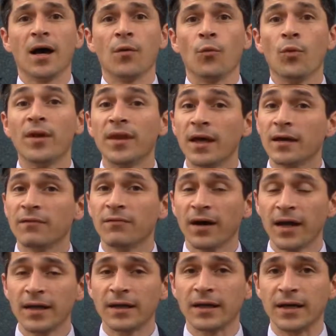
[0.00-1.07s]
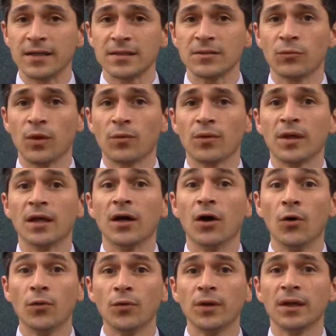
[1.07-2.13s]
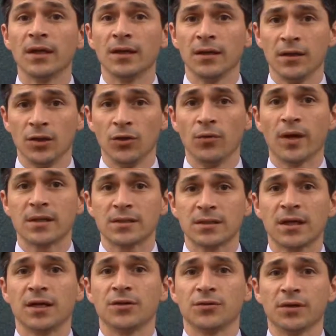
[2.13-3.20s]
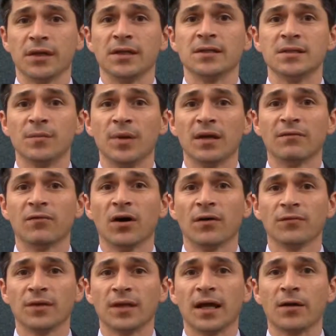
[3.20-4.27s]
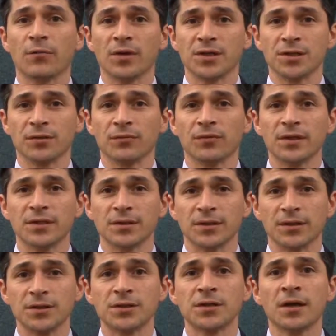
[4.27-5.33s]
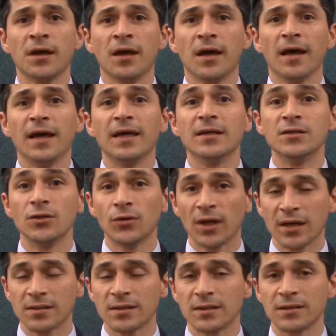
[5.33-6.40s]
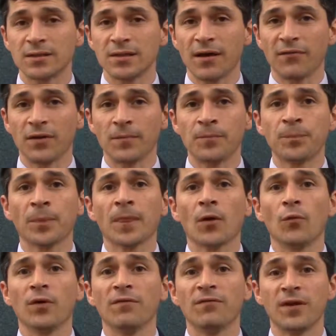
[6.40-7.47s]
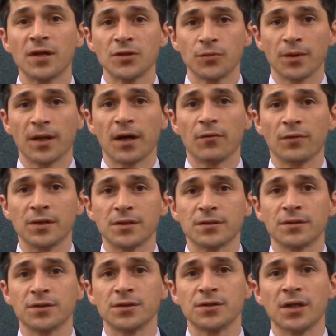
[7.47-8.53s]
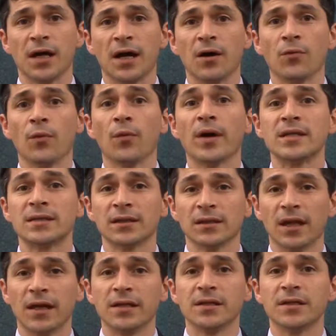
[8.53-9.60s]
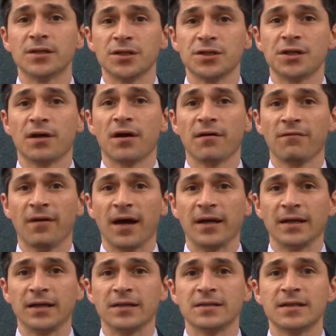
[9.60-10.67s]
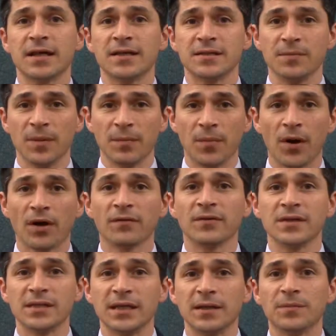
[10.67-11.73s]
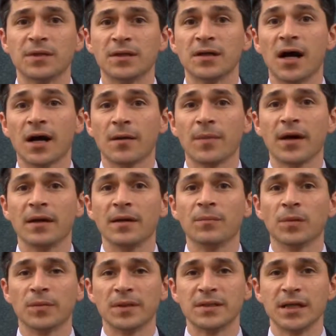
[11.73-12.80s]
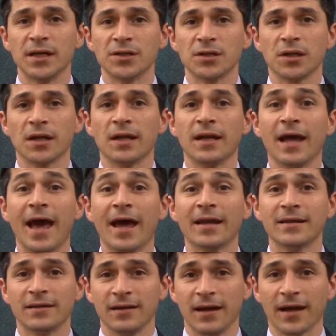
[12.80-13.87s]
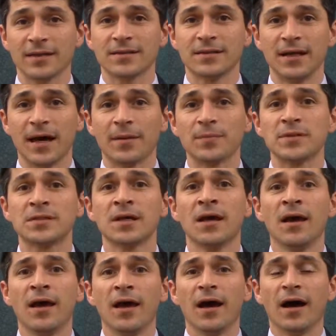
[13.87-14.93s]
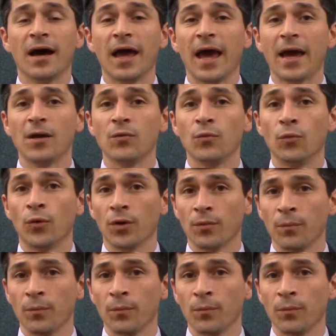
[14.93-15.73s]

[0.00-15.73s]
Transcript: When they invited us, we were the only U.S. country to be involved in that original research. In 2007, when we finished with our research, we went to London to share our findings and to be part of a team to talk about implementation and next steps. And were